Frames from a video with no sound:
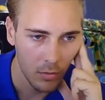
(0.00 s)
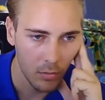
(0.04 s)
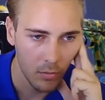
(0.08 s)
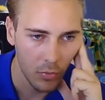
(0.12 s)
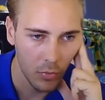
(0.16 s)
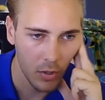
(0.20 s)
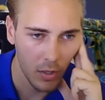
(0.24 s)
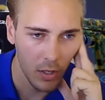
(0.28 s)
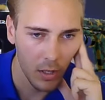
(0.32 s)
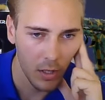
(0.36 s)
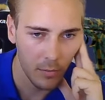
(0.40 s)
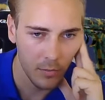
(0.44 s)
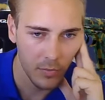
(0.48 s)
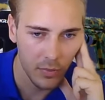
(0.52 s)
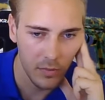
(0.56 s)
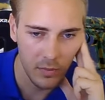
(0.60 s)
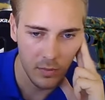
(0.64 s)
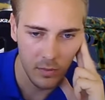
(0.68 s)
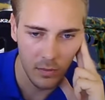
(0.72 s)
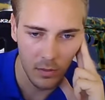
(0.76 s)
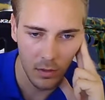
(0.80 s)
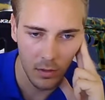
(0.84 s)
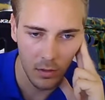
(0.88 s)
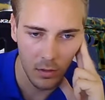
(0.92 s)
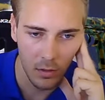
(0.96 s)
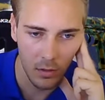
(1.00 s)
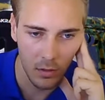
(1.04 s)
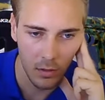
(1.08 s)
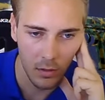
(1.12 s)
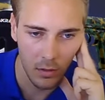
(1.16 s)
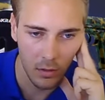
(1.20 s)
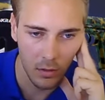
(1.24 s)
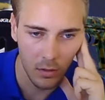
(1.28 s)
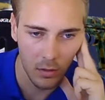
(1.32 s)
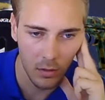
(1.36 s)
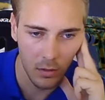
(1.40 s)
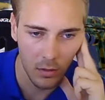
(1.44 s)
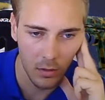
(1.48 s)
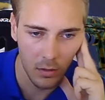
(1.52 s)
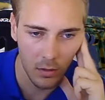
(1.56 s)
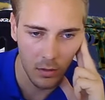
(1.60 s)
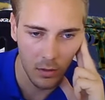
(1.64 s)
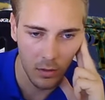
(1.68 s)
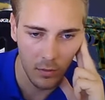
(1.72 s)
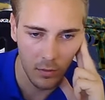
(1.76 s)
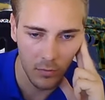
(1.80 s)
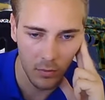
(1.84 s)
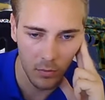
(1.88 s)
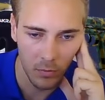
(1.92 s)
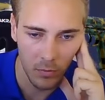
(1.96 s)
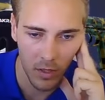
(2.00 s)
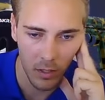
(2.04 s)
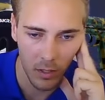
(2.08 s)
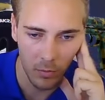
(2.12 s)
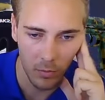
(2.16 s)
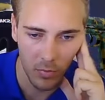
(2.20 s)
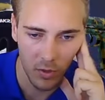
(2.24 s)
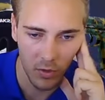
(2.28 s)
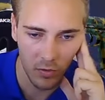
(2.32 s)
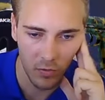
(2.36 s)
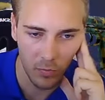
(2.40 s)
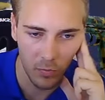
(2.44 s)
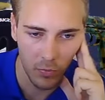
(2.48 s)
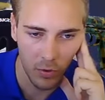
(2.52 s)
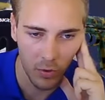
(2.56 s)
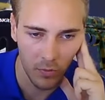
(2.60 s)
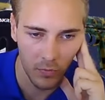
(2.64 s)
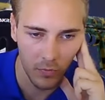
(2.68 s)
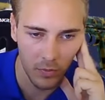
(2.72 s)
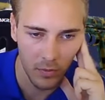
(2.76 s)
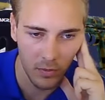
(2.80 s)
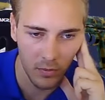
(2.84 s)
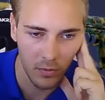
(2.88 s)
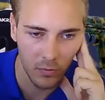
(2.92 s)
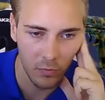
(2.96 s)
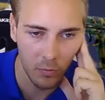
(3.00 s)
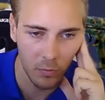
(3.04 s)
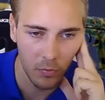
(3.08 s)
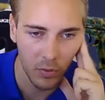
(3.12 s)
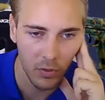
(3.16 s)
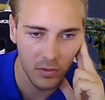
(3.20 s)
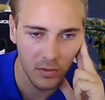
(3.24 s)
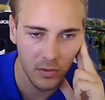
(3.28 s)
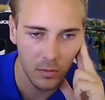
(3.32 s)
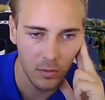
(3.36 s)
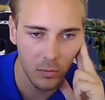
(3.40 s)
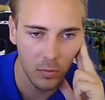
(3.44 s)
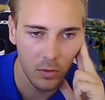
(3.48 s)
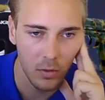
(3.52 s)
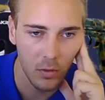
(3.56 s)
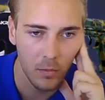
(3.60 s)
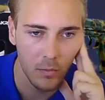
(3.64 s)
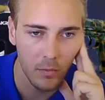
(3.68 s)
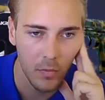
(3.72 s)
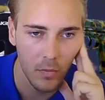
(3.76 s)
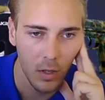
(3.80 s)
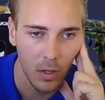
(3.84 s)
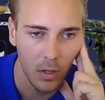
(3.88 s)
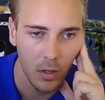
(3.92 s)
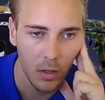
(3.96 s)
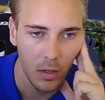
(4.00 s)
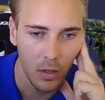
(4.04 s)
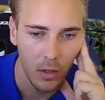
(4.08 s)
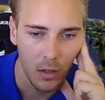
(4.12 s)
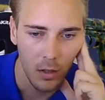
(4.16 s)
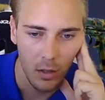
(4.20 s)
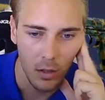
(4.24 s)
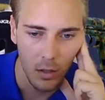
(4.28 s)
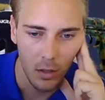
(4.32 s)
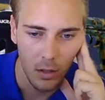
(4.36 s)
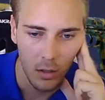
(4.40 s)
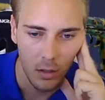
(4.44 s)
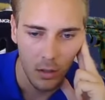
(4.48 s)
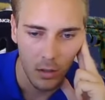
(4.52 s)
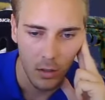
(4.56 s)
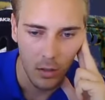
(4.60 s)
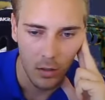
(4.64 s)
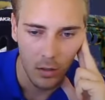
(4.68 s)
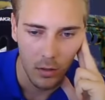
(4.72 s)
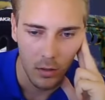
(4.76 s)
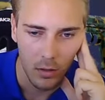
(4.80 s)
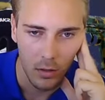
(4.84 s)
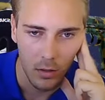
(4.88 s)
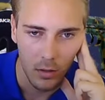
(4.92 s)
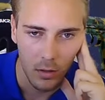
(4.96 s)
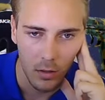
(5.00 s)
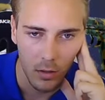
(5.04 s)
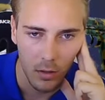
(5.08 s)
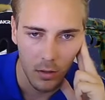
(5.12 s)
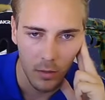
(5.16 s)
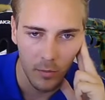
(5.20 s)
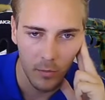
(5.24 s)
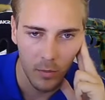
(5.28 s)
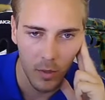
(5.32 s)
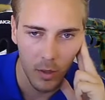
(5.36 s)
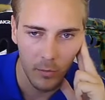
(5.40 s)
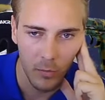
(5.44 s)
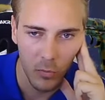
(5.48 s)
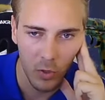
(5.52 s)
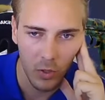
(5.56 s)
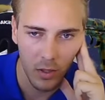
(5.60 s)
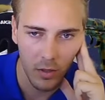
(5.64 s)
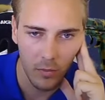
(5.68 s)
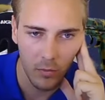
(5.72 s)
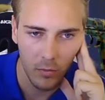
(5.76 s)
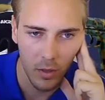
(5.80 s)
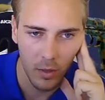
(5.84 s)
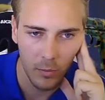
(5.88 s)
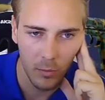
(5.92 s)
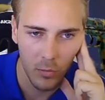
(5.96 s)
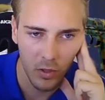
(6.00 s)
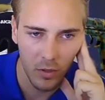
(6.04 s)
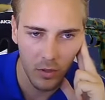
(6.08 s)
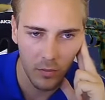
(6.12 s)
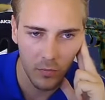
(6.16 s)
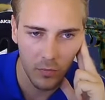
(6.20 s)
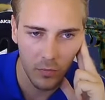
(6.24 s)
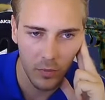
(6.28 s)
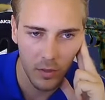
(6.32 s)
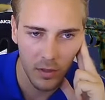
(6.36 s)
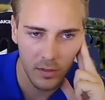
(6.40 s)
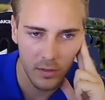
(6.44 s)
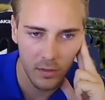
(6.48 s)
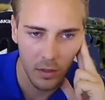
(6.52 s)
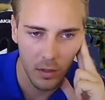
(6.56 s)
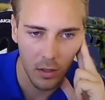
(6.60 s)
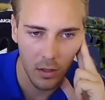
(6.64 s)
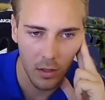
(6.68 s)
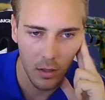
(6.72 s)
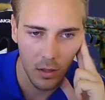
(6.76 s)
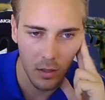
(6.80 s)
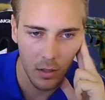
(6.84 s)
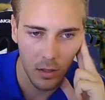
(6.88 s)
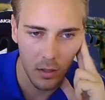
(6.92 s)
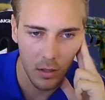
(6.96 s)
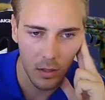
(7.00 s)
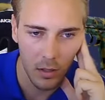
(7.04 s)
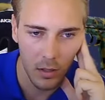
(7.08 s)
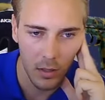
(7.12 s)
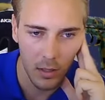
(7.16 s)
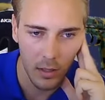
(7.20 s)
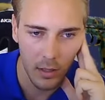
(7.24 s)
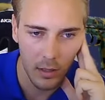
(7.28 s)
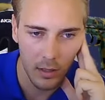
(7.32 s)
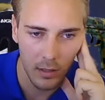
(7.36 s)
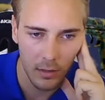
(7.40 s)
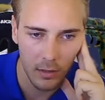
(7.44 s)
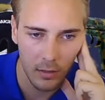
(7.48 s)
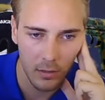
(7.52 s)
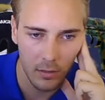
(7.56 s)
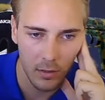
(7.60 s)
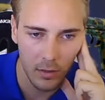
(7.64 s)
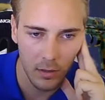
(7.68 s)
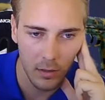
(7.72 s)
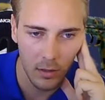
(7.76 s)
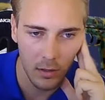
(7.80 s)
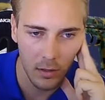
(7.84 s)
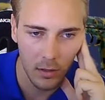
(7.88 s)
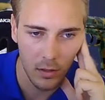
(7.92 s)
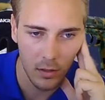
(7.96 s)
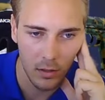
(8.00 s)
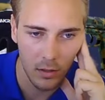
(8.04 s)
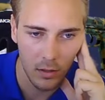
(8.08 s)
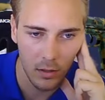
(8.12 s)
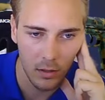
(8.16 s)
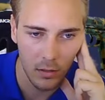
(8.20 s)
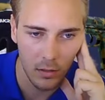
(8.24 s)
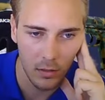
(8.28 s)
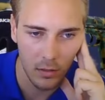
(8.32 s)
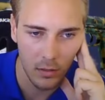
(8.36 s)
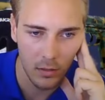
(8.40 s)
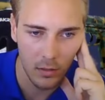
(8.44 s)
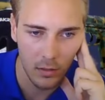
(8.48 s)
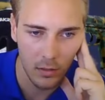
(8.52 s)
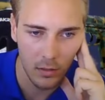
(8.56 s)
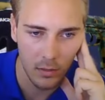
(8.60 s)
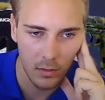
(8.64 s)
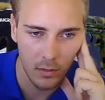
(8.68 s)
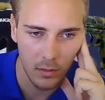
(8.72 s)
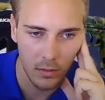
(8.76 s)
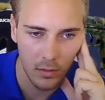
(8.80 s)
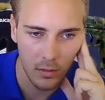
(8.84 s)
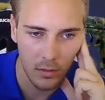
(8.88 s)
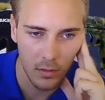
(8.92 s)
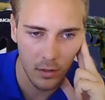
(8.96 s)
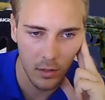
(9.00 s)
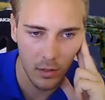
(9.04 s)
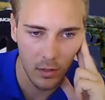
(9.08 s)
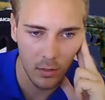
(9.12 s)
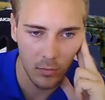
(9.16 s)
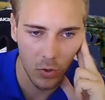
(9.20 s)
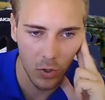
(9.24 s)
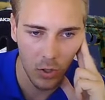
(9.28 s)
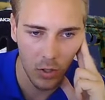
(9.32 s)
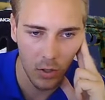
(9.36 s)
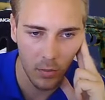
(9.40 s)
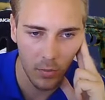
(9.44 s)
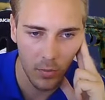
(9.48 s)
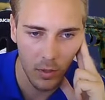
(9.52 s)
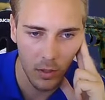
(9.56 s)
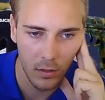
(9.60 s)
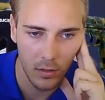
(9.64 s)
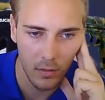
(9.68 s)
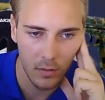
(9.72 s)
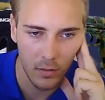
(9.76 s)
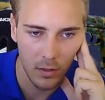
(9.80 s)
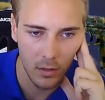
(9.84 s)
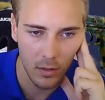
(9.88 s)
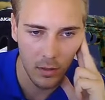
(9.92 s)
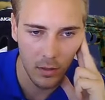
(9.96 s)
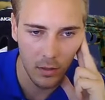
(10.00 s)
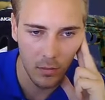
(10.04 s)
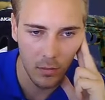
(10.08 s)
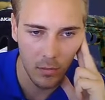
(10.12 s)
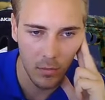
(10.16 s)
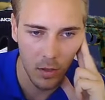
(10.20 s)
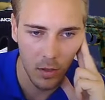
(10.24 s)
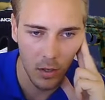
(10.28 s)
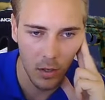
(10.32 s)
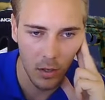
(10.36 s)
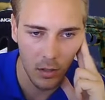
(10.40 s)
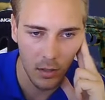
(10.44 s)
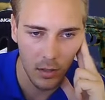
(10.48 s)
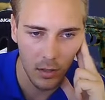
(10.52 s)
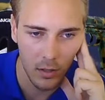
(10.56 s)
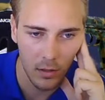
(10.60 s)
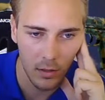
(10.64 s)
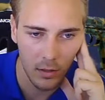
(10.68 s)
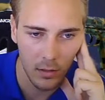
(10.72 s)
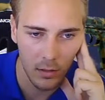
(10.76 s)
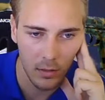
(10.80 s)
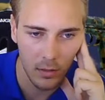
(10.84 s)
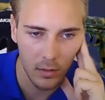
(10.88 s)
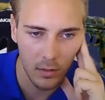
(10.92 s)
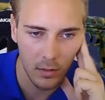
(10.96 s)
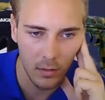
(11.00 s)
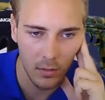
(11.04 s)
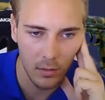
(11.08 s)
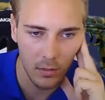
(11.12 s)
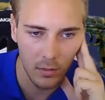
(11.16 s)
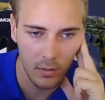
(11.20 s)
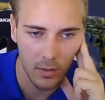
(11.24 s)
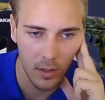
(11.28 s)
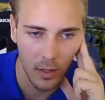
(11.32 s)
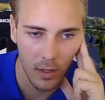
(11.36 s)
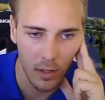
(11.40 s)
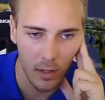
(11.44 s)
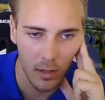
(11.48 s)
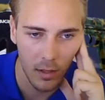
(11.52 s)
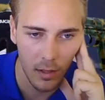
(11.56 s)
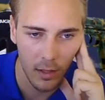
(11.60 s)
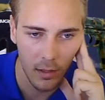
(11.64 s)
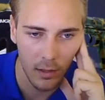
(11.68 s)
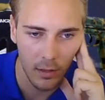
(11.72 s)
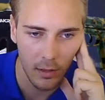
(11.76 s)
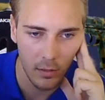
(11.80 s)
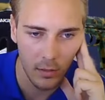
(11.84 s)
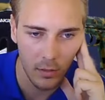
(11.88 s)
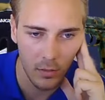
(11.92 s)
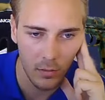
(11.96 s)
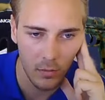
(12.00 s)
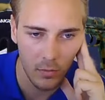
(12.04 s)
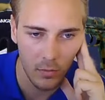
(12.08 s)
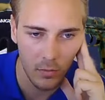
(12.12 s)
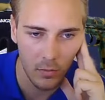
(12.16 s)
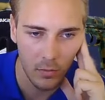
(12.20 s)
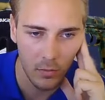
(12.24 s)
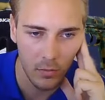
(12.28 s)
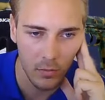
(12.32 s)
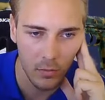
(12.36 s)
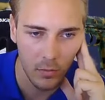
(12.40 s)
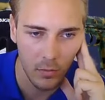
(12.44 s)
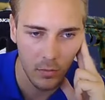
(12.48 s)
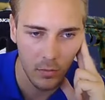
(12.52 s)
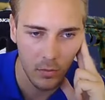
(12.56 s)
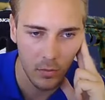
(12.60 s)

perhaps even make a bit of profit if possible. What I'm looking for is a link to the Steam community market, because I like to